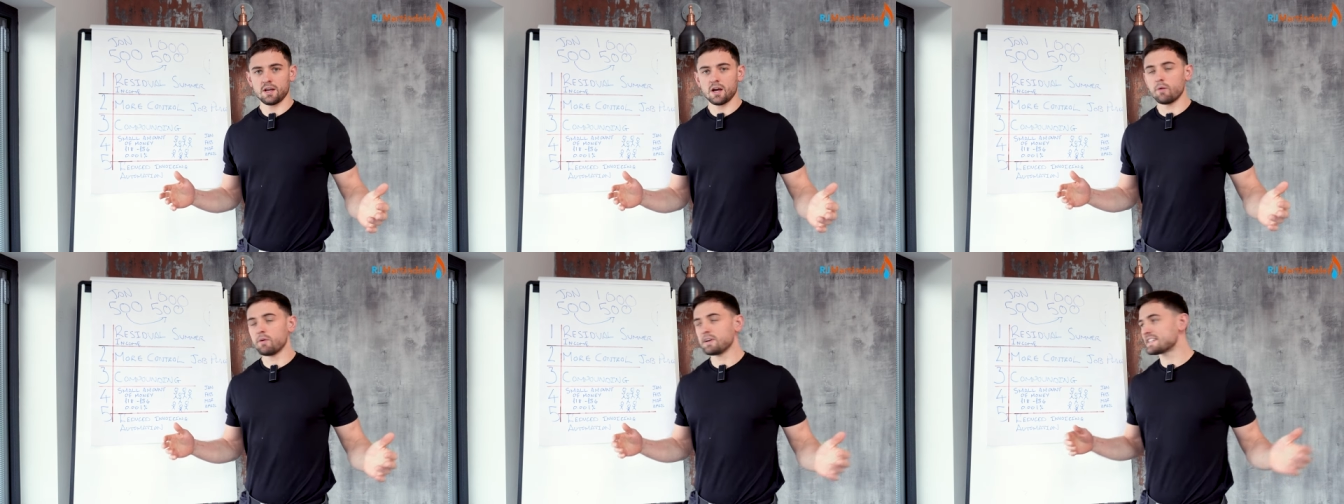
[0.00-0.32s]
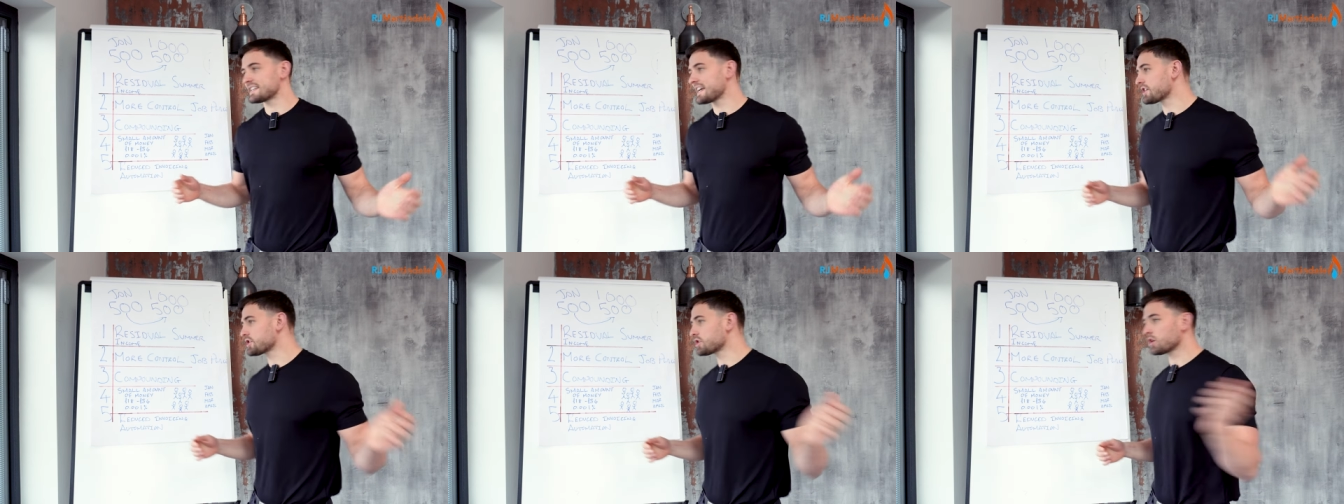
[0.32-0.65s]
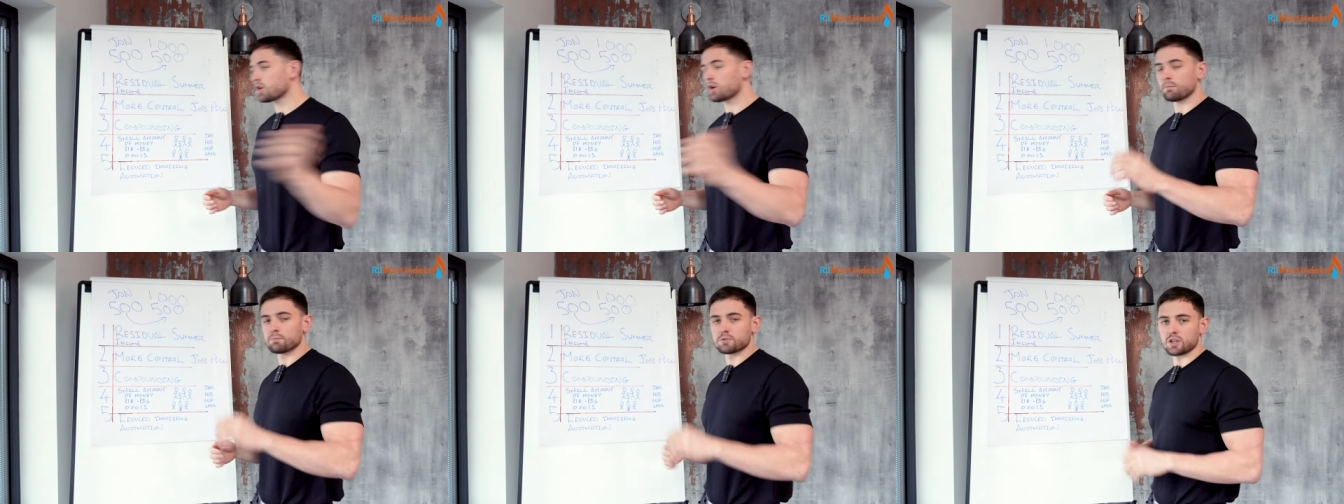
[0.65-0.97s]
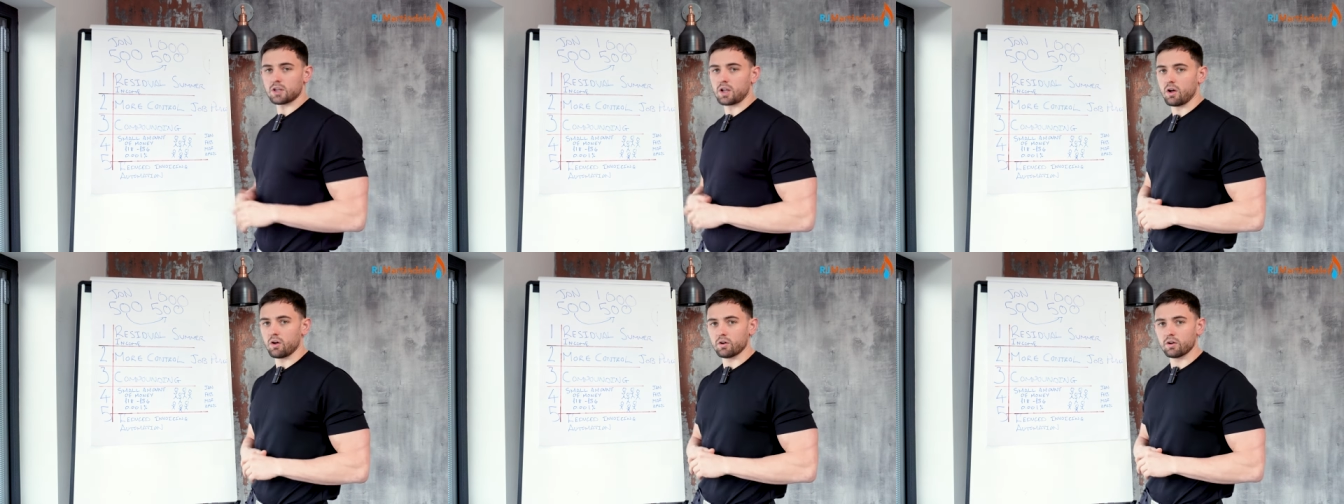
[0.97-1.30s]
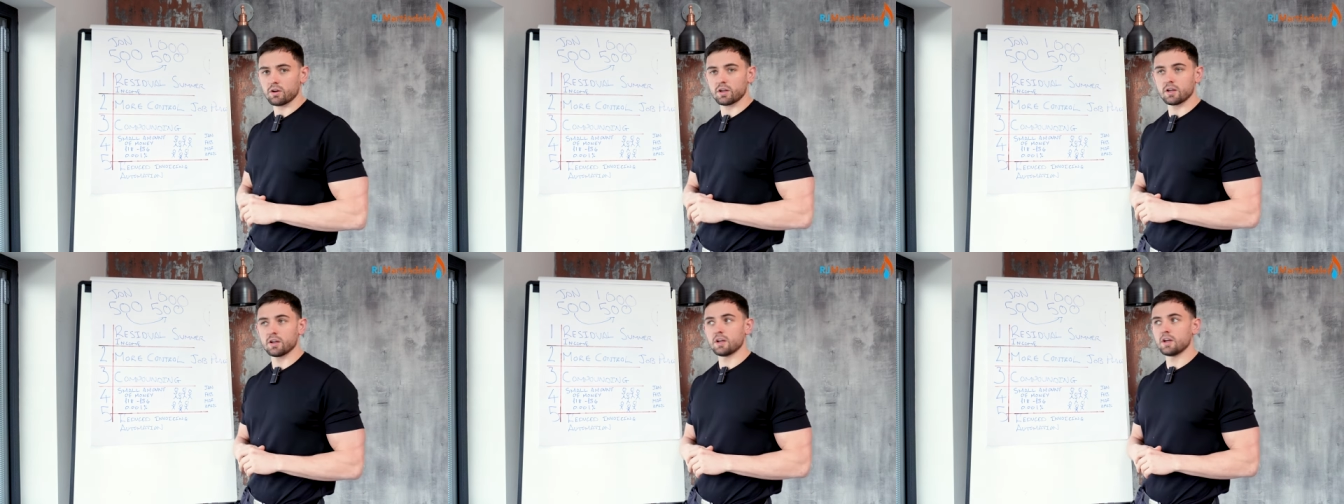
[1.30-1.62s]
A recession comes
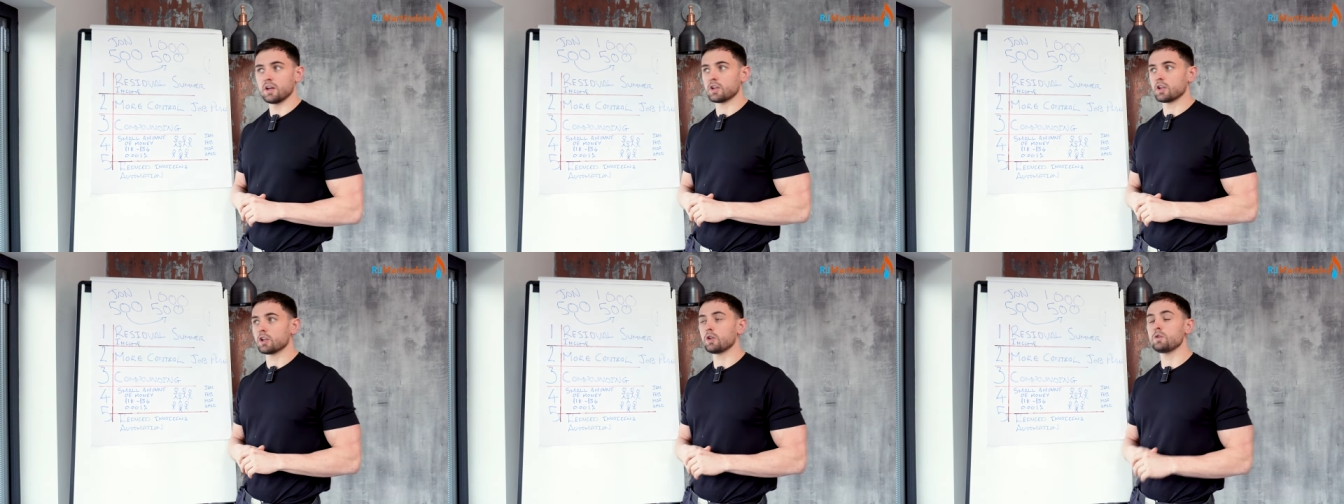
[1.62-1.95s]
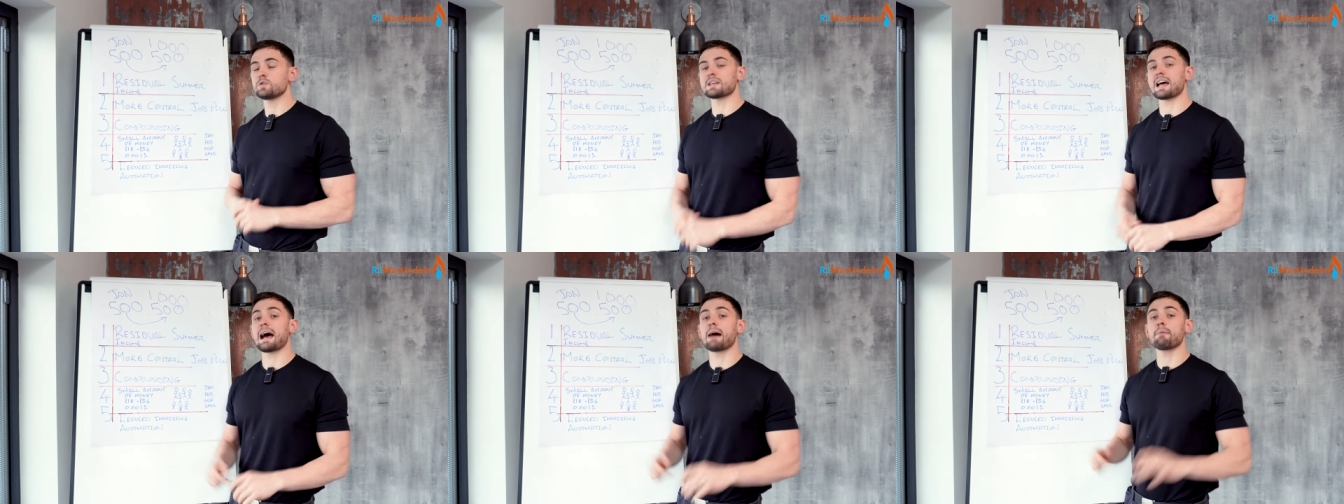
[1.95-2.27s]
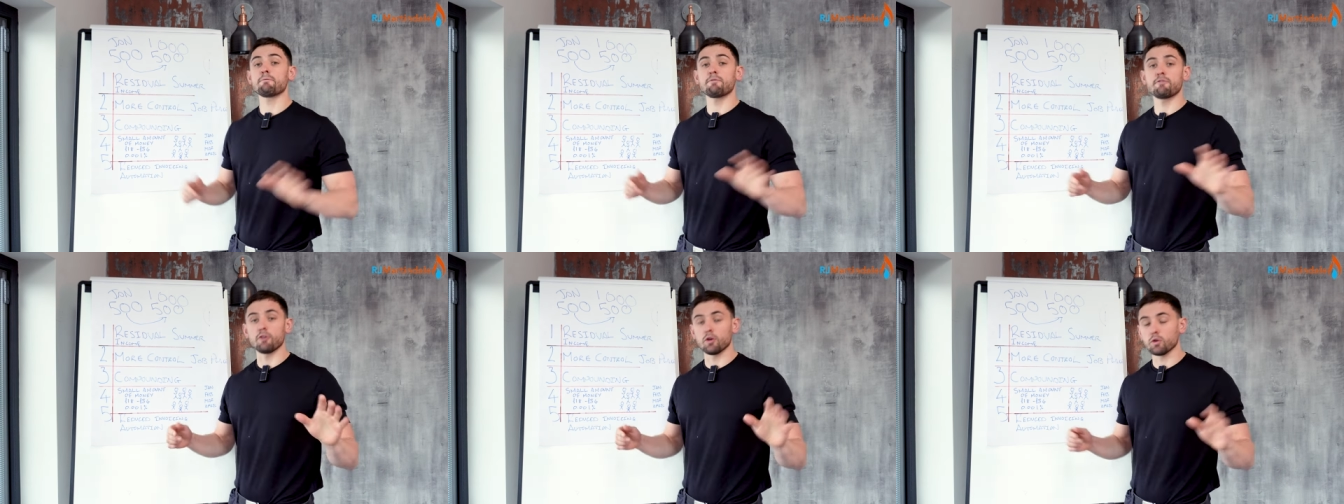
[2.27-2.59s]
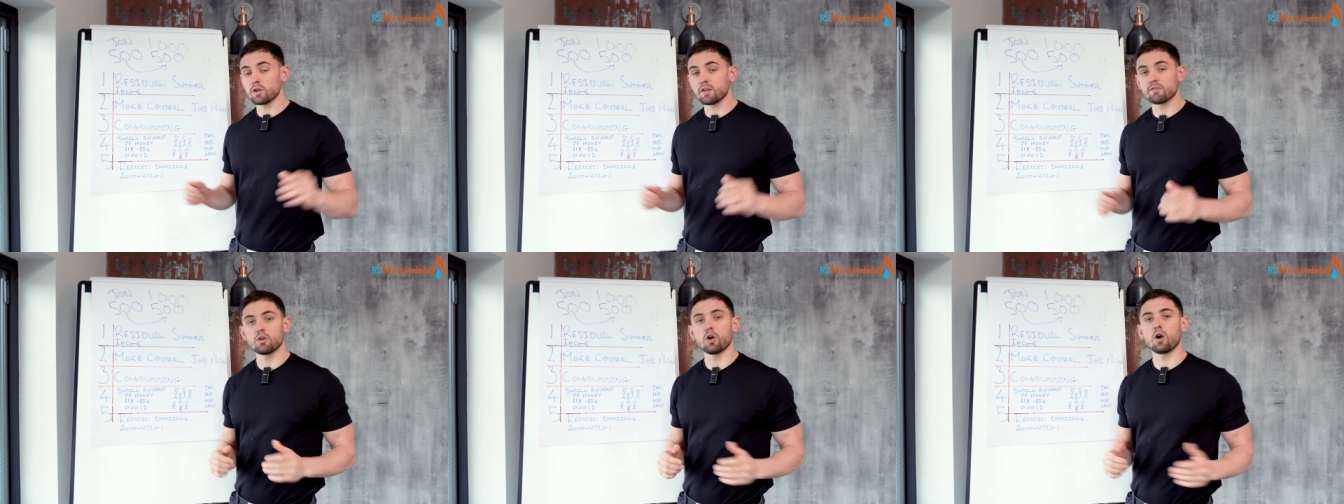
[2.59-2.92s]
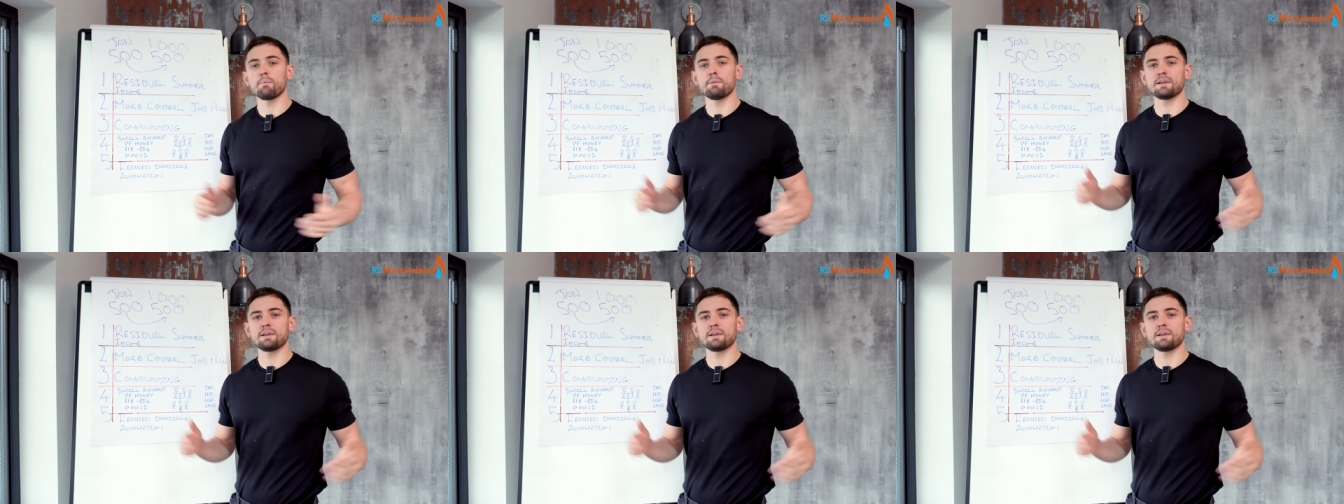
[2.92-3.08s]
along, you lose a handful, you've no